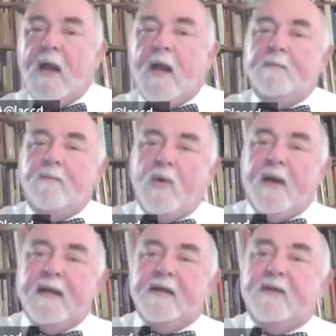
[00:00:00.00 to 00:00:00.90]
The
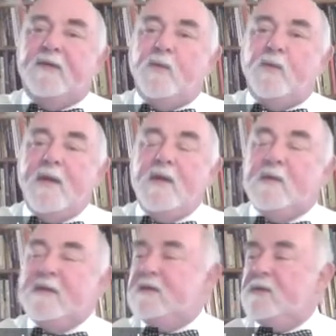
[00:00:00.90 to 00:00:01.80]
point is, when you
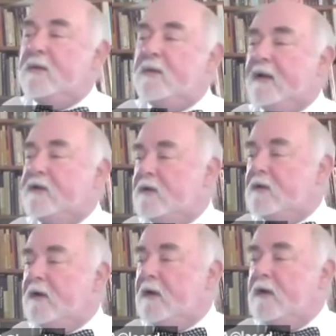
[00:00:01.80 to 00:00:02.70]
listen to a
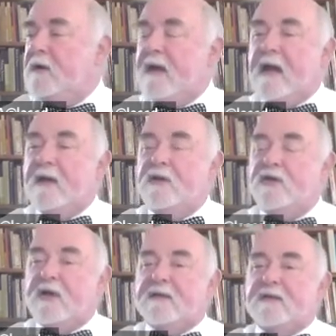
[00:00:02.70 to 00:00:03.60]
lecture, you're not
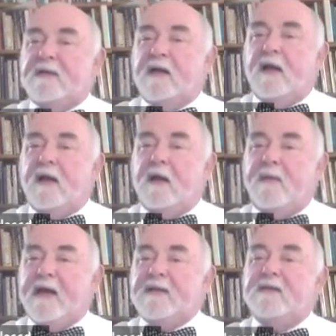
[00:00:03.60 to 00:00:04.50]
just a
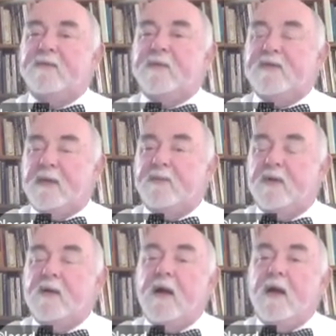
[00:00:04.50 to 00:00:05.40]
passive
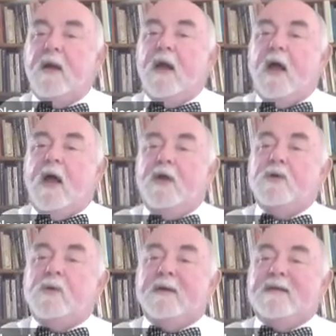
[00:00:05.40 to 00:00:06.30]
receptor.
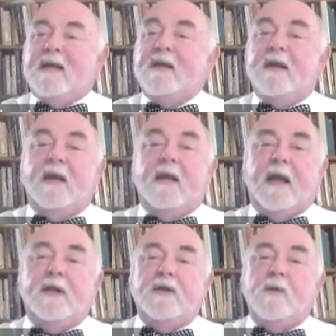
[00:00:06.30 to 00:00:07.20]
You are attending
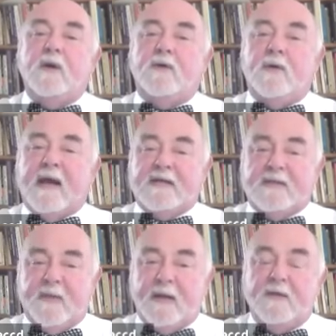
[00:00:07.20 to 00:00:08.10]
and you are
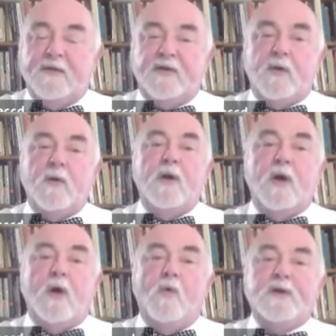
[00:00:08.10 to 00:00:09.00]
grasping. So,
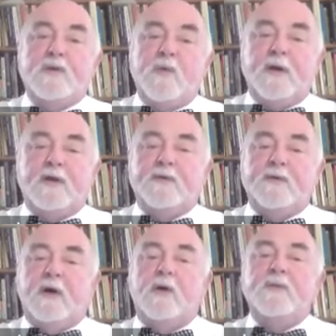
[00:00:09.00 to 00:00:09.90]
what you want to do
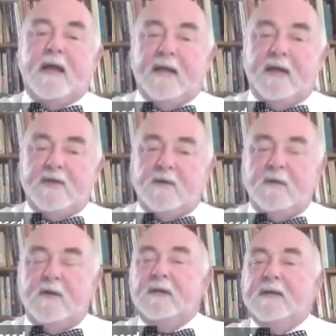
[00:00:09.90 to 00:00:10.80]
is own that lecture.
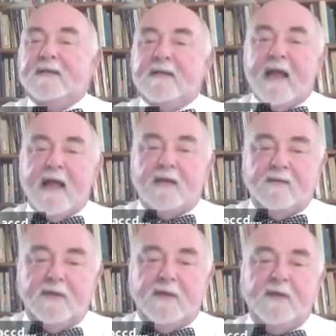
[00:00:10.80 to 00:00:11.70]
Listen
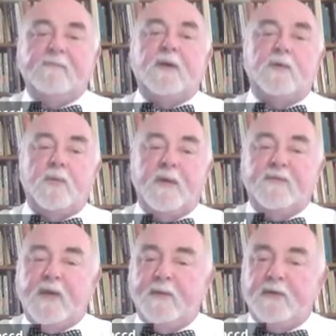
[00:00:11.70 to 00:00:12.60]
actively,
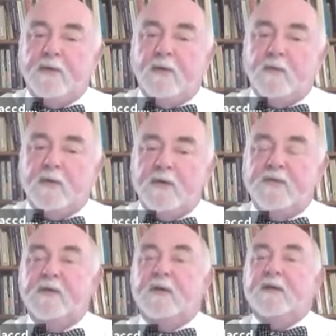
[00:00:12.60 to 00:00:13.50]
reframe in your own
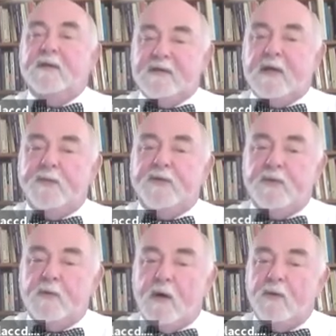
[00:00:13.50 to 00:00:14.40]
words. This helps
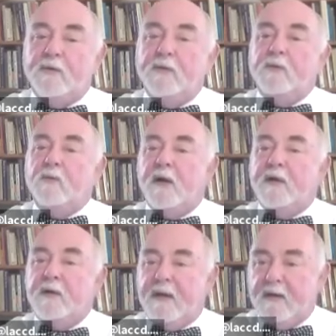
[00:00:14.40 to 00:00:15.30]
you own what
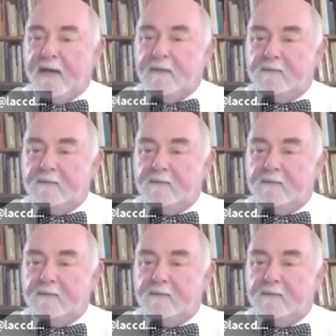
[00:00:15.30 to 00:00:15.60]
you're hearing.